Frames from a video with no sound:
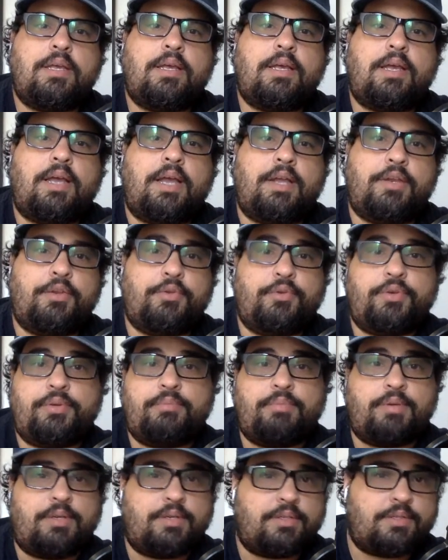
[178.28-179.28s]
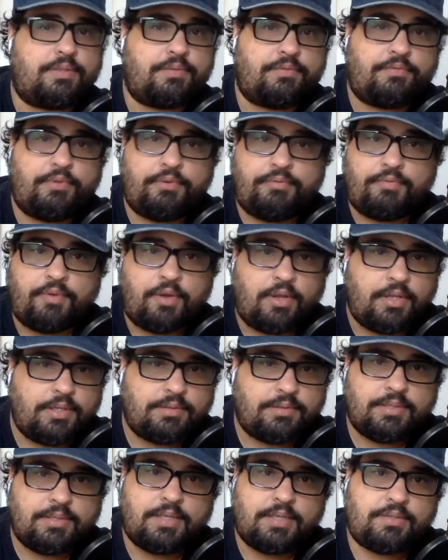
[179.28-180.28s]
I knew him because of Free
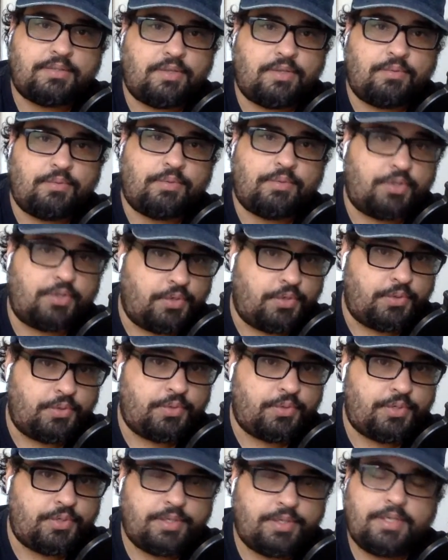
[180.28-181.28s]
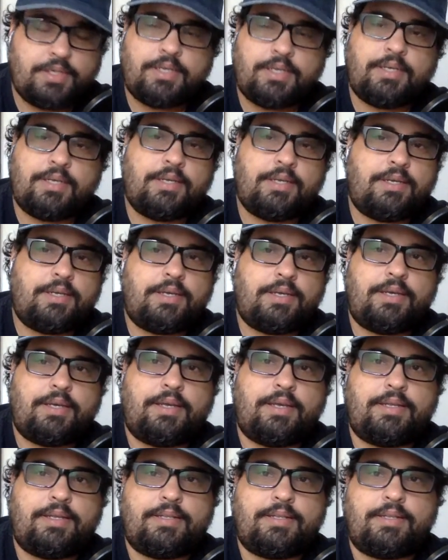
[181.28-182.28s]
Falling. That song was huge.
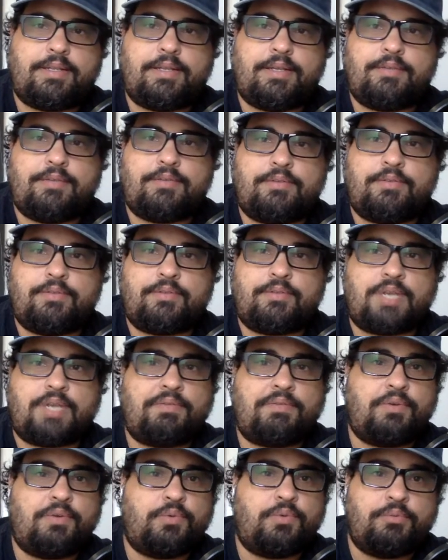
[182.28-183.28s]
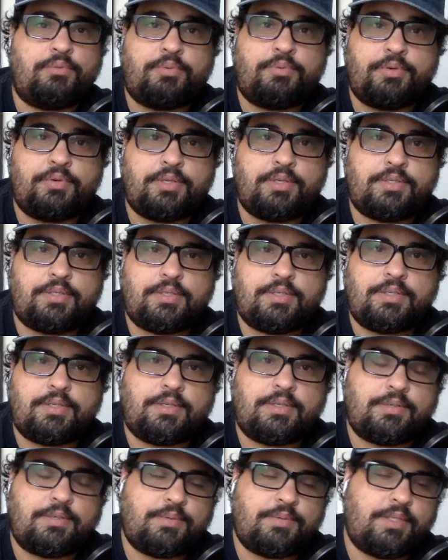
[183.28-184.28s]
And the Traveling Wilburys
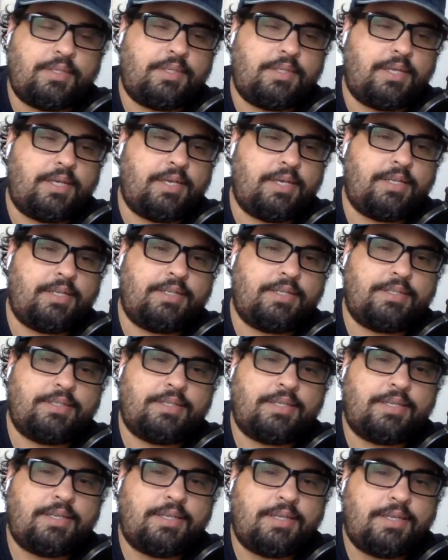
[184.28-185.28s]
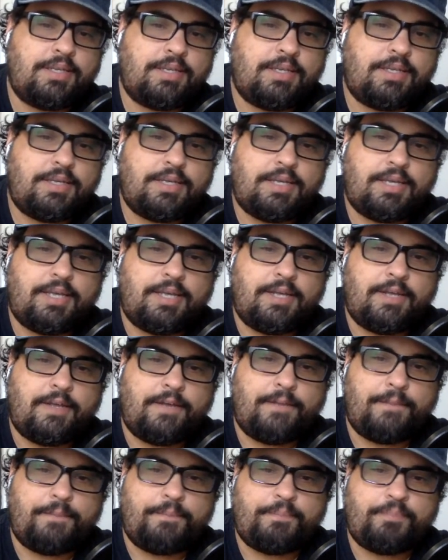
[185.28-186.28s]
in the
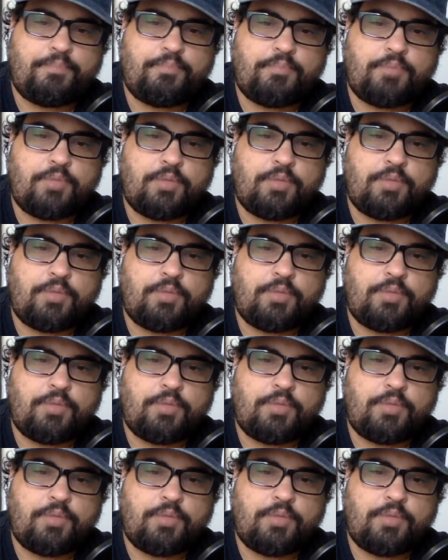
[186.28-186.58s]
80s.